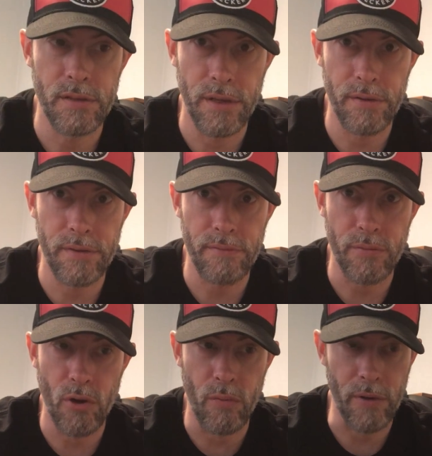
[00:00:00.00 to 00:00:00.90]
Dylan from
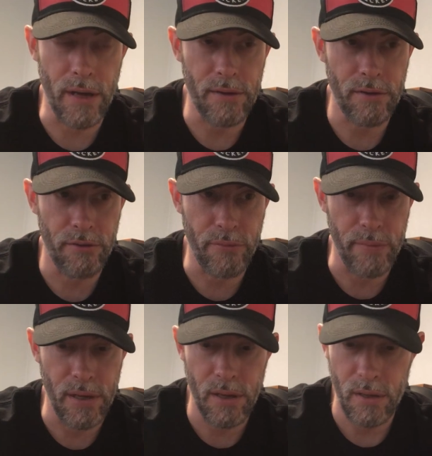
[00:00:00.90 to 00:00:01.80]
Noble got in touch with
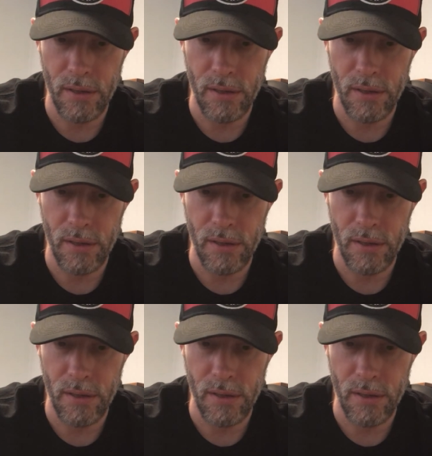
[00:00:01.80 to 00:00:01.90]
me.